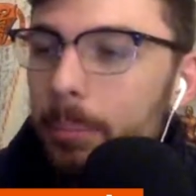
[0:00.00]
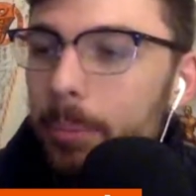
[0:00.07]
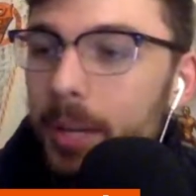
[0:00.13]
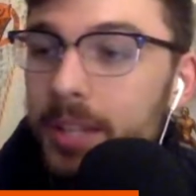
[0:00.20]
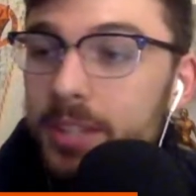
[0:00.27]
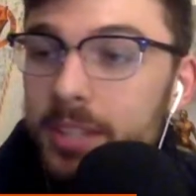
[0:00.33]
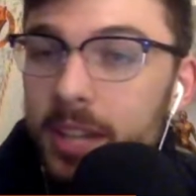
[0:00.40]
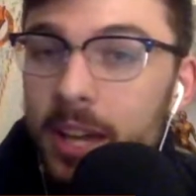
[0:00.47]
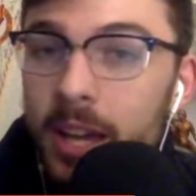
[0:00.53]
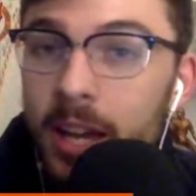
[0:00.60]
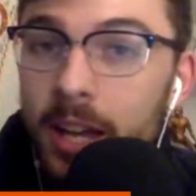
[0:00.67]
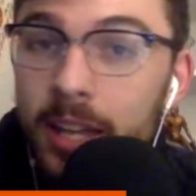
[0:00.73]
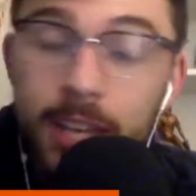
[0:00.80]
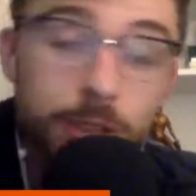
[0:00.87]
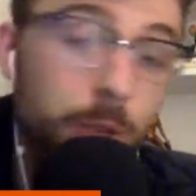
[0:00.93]
But
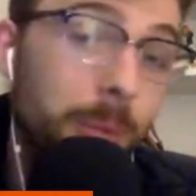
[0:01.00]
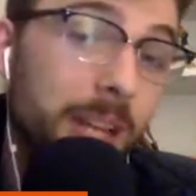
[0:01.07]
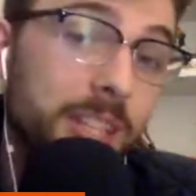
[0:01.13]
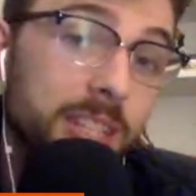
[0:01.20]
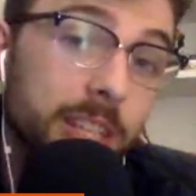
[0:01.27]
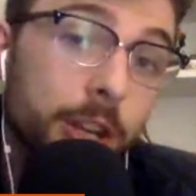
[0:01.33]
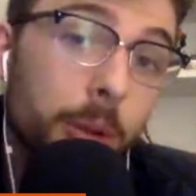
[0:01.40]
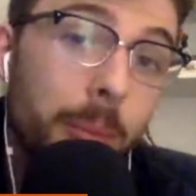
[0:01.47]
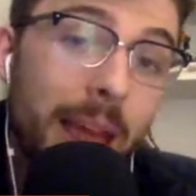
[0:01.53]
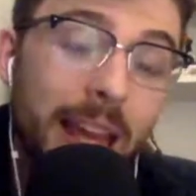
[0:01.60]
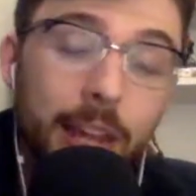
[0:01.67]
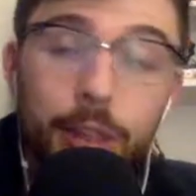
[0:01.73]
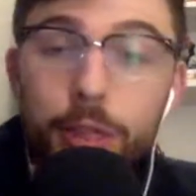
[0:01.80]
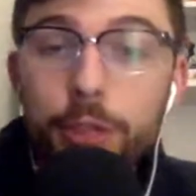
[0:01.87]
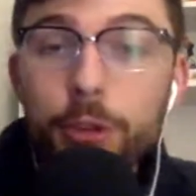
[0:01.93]
so Mancelino
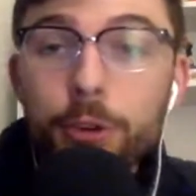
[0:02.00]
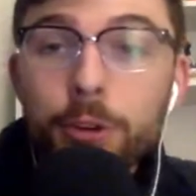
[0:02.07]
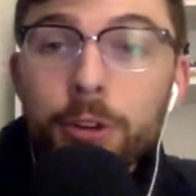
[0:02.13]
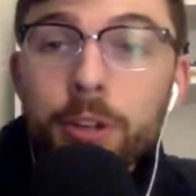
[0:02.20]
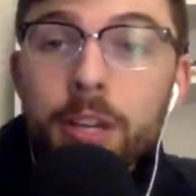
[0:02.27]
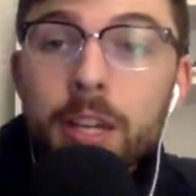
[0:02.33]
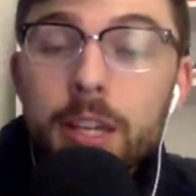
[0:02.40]
back at third,